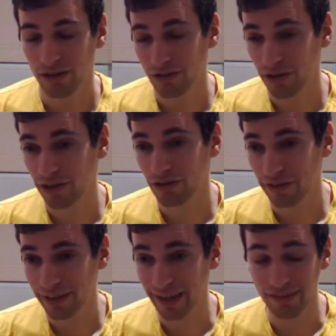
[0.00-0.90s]
try
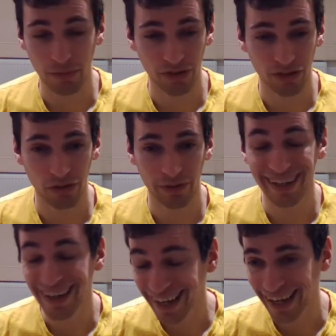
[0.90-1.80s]
to get someone to
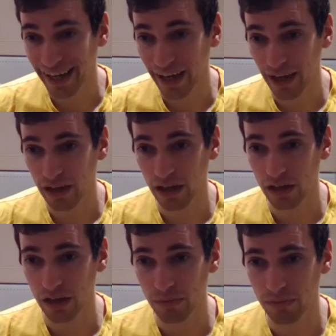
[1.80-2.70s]
eat a Kit Kat.
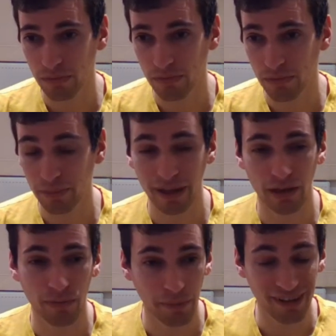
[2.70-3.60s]

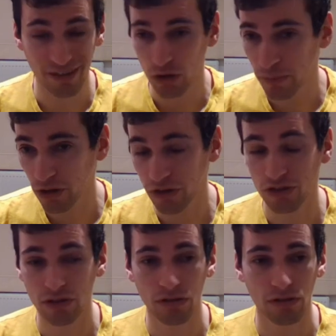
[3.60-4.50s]
Maybe slow
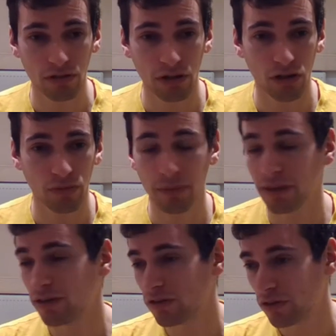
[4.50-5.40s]
motion. You know, maybe
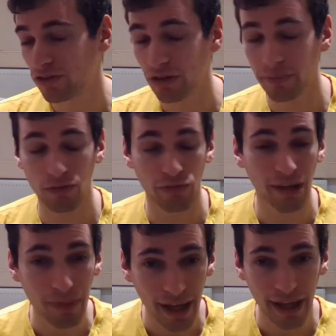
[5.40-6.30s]
there should have been a
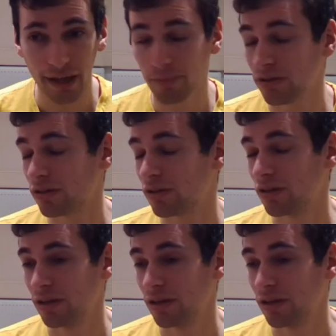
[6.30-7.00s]
replay, but